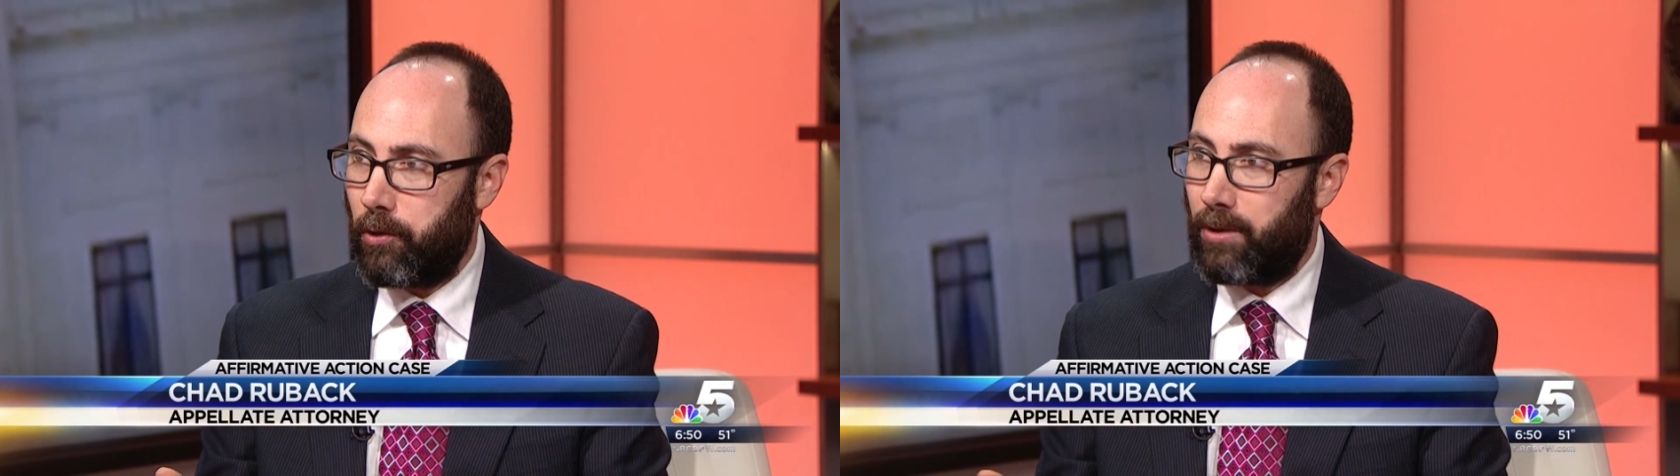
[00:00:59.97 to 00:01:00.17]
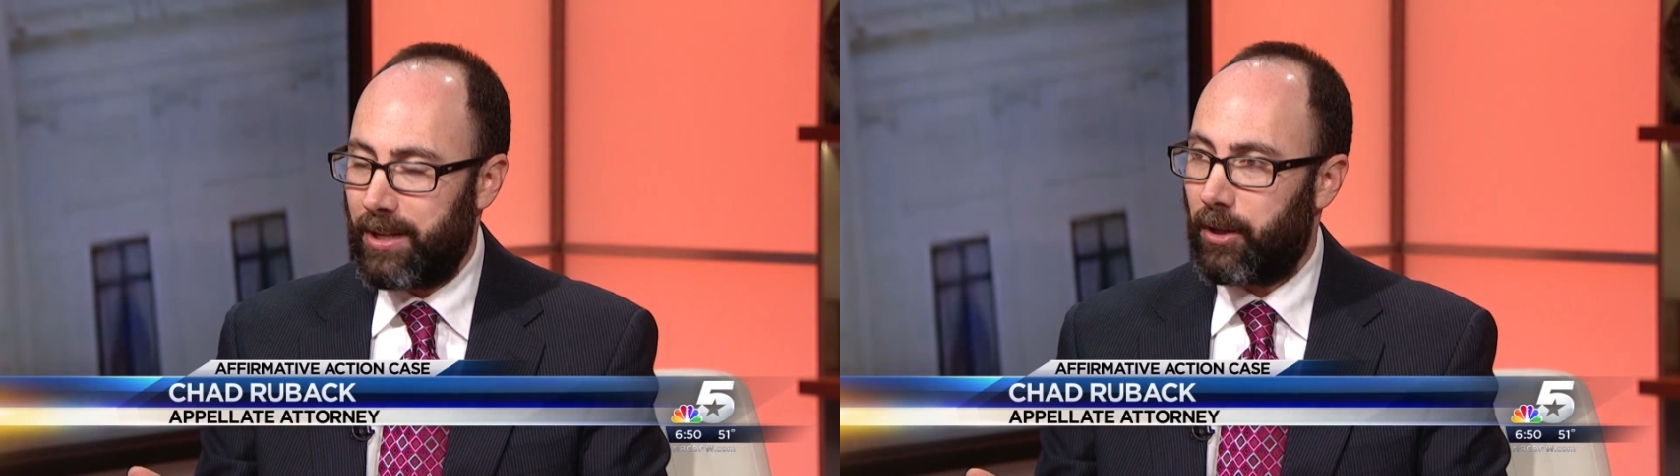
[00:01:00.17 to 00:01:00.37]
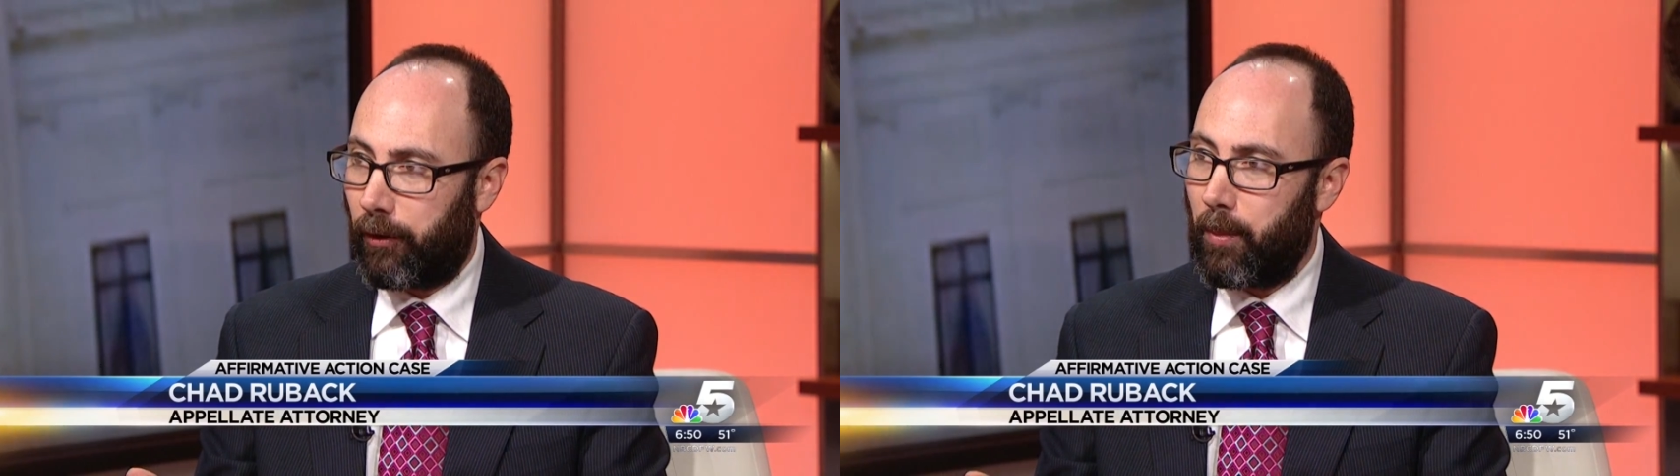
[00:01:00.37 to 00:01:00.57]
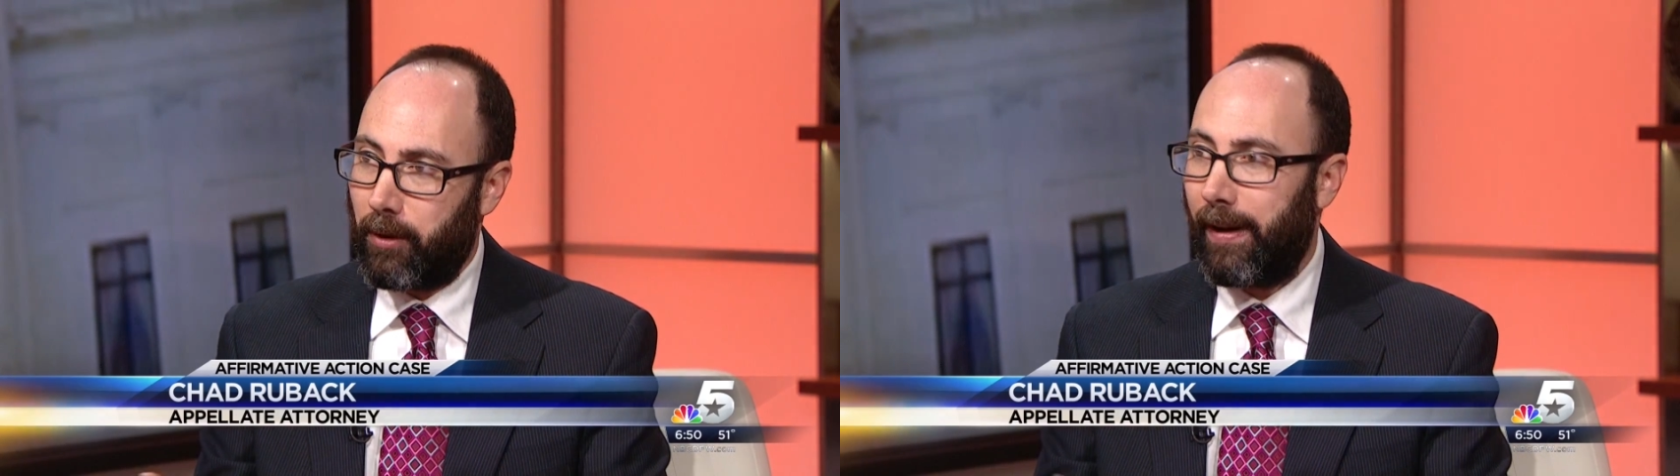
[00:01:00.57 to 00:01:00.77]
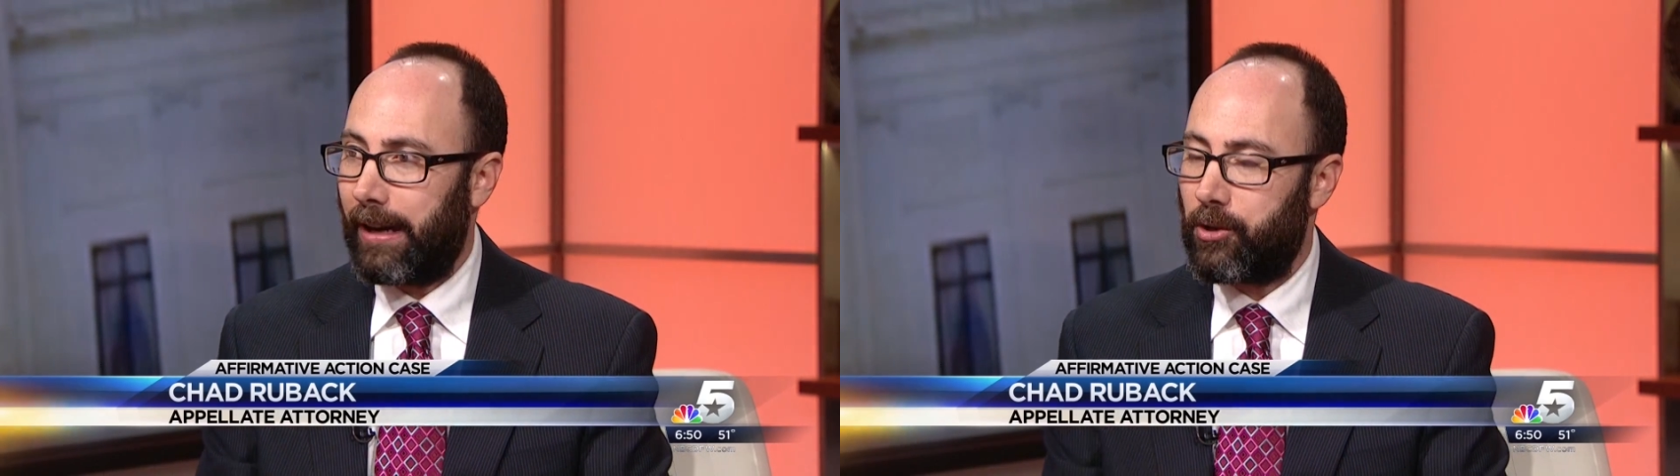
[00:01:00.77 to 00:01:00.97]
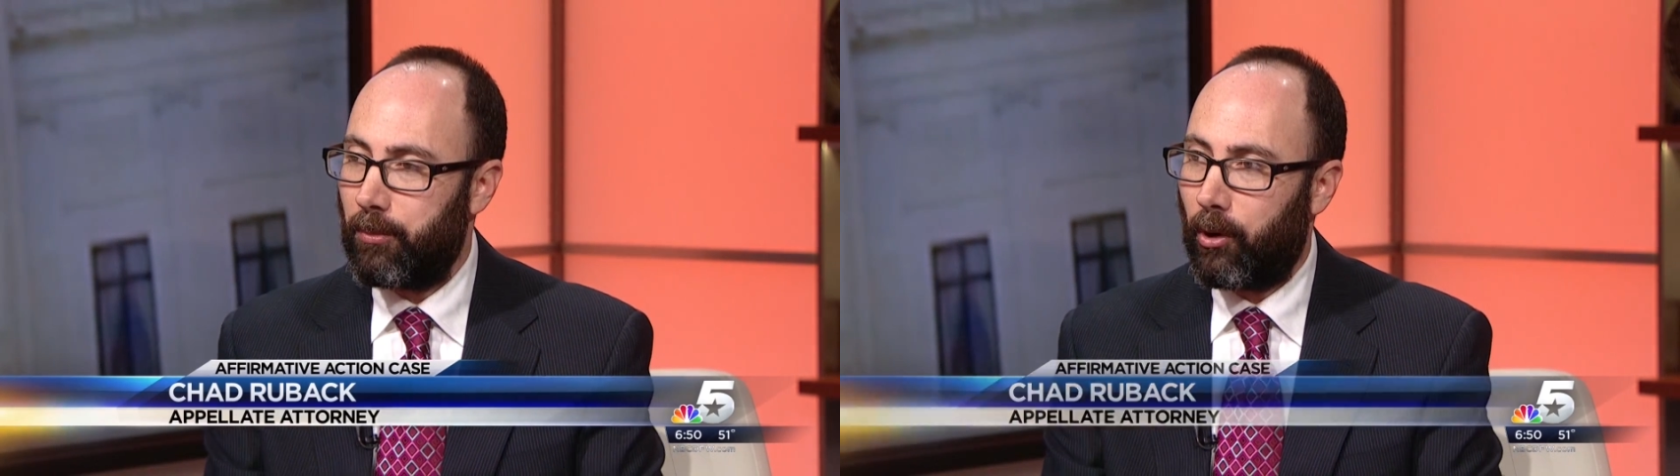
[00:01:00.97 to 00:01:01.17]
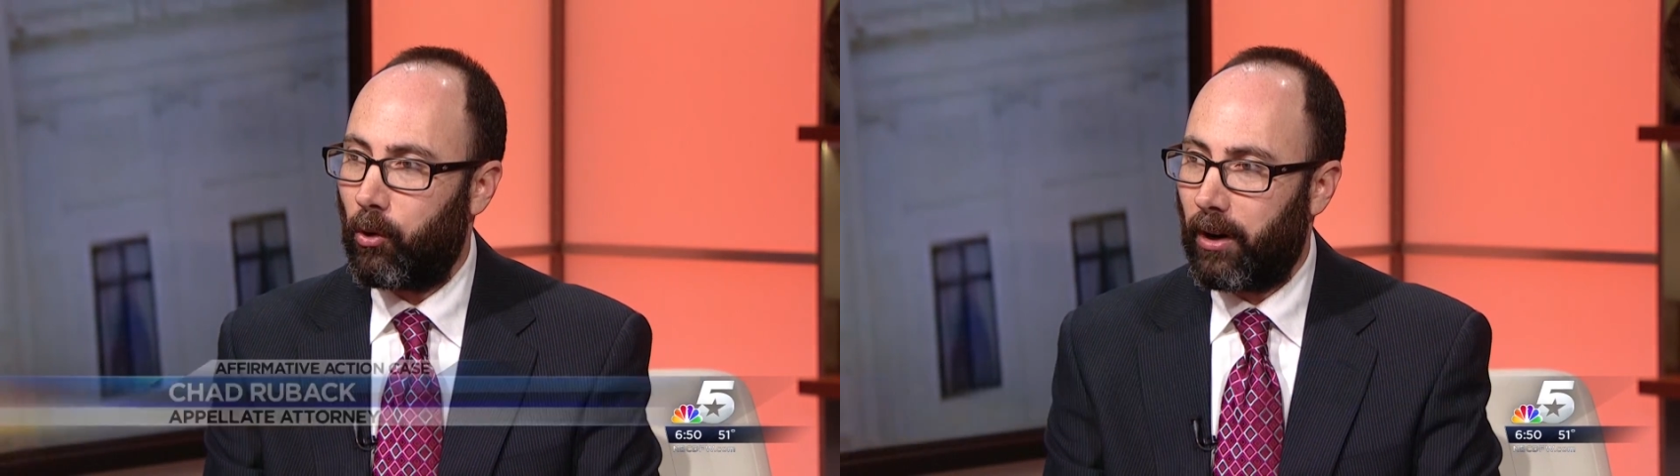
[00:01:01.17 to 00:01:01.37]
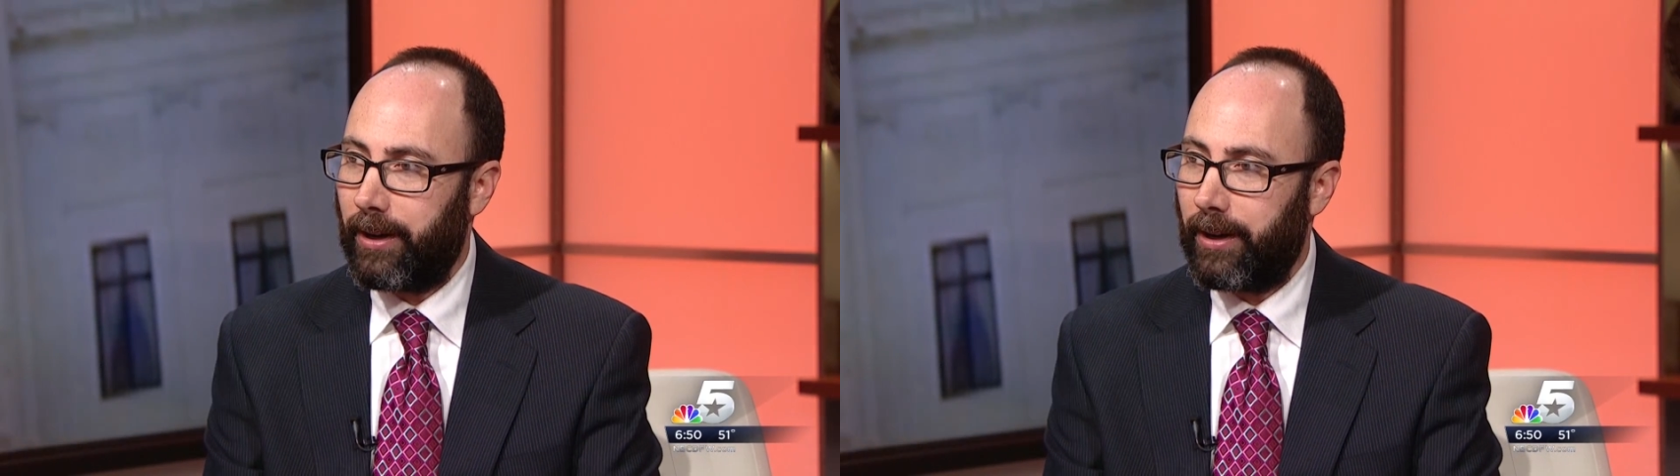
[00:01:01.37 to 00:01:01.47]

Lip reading: UT's affirmative action program.